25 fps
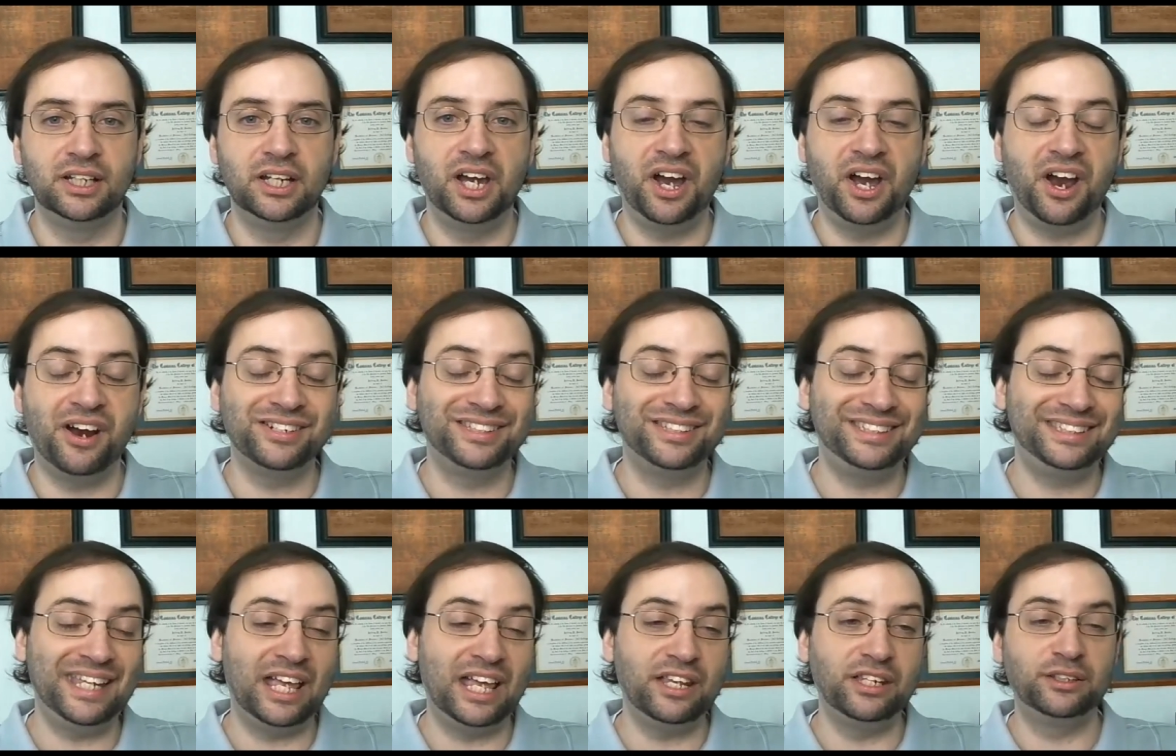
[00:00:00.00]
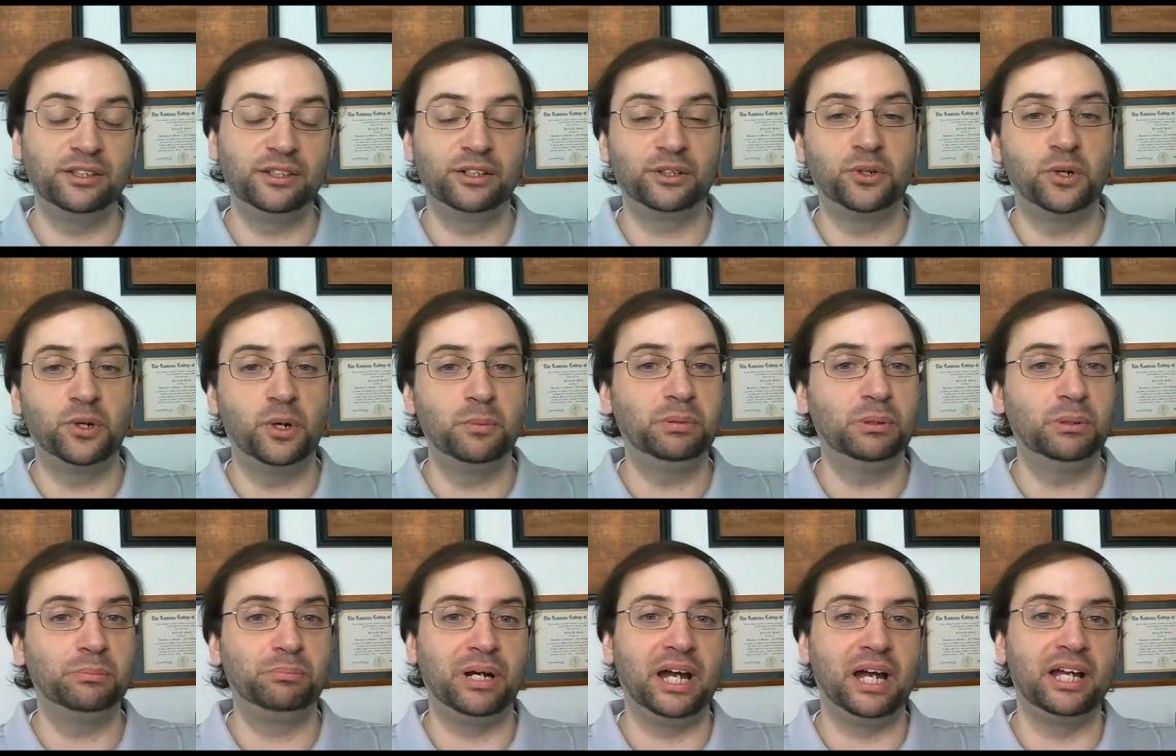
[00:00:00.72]
are selling their
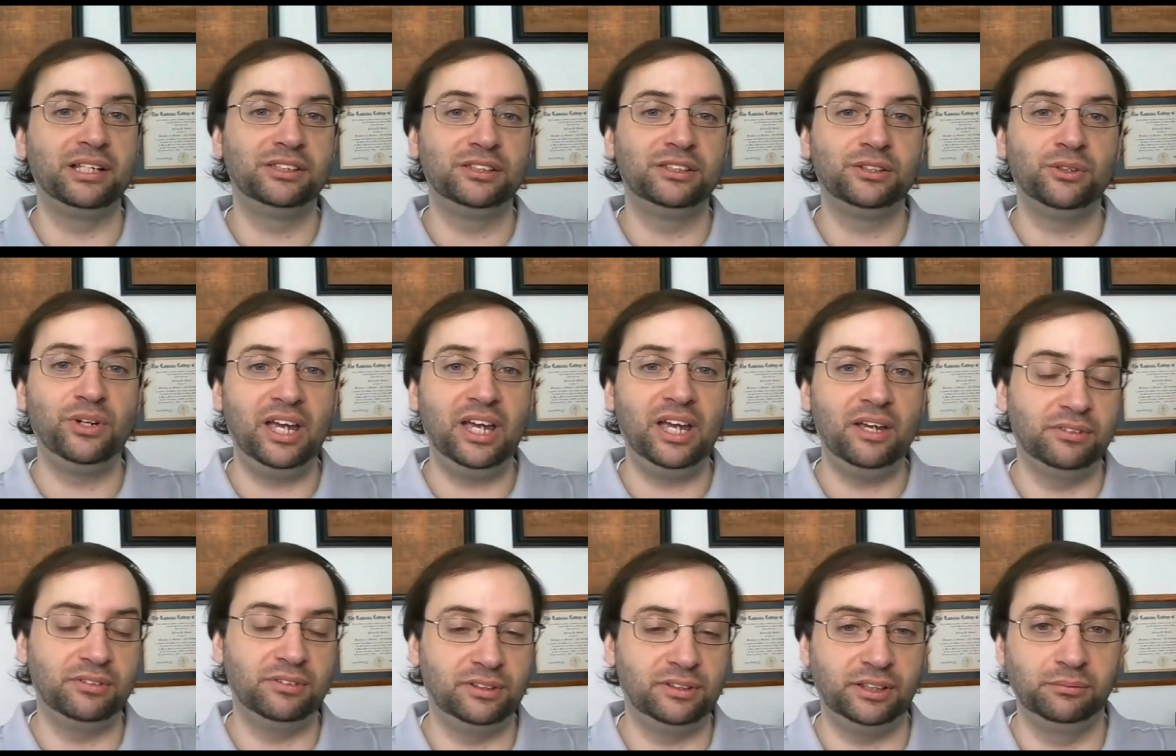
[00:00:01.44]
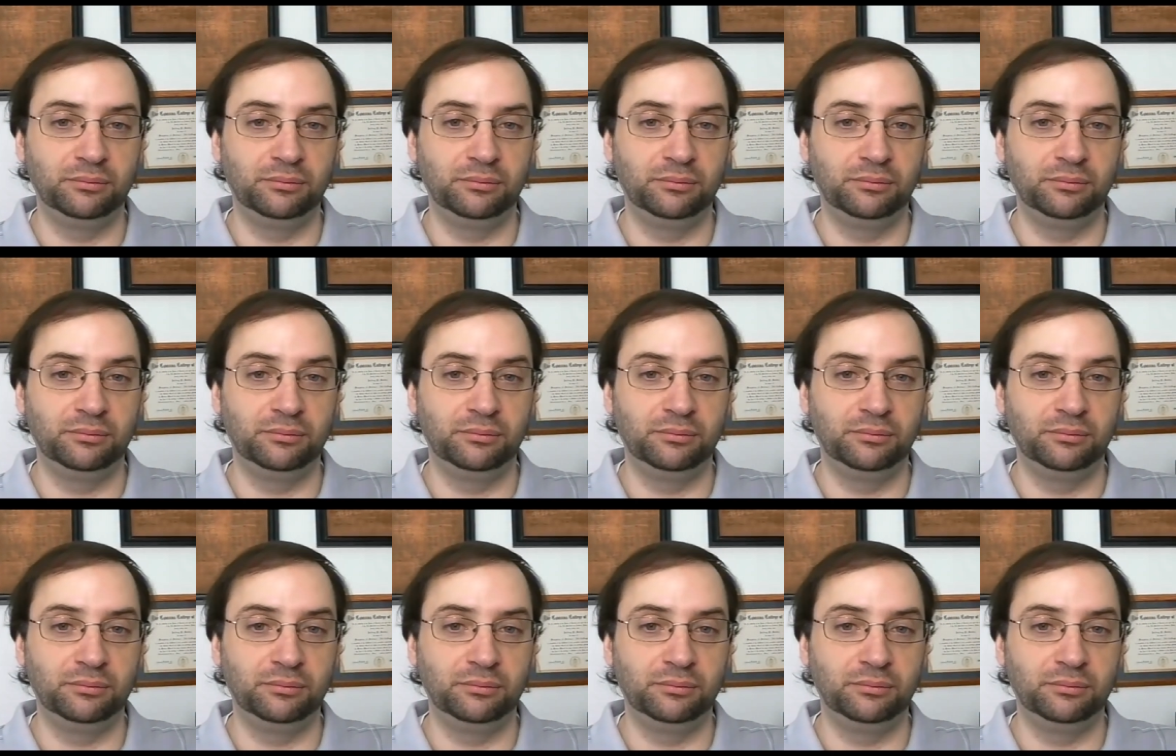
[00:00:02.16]
corporate bonds so heavily.